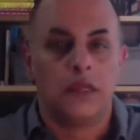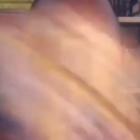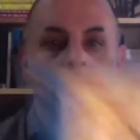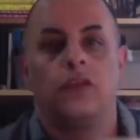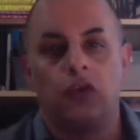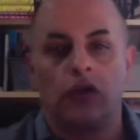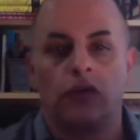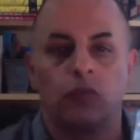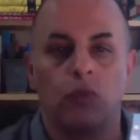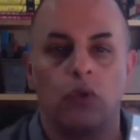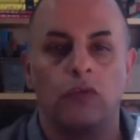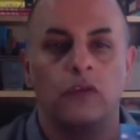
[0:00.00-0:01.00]
Soccer
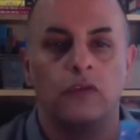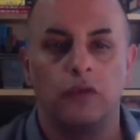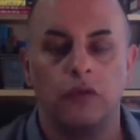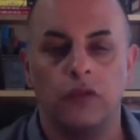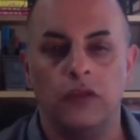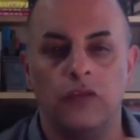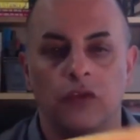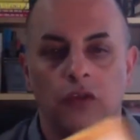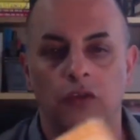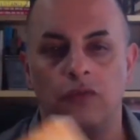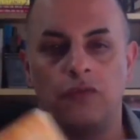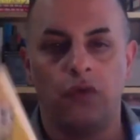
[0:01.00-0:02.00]
Squad. So these are
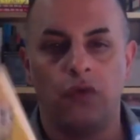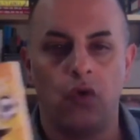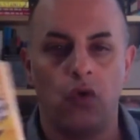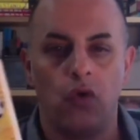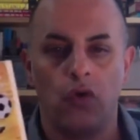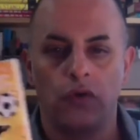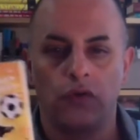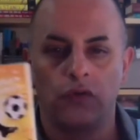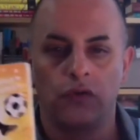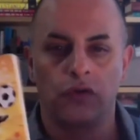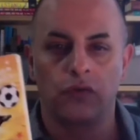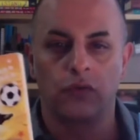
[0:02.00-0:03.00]
the 4
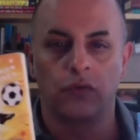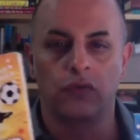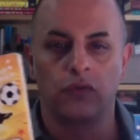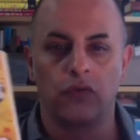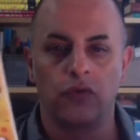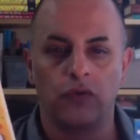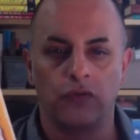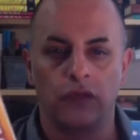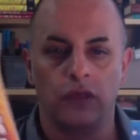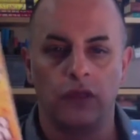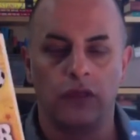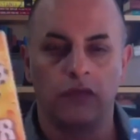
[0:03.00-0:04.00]
Soccer Squad stories.
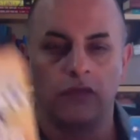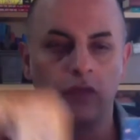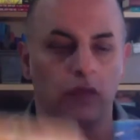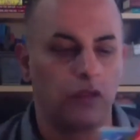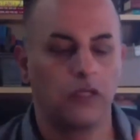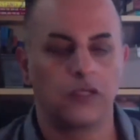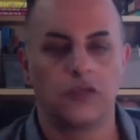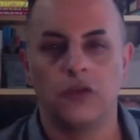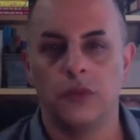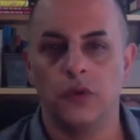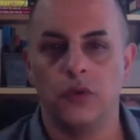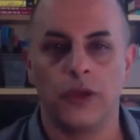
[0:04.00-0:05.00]
Let's do
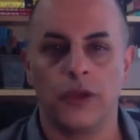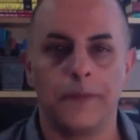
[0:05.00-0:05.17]
them in order.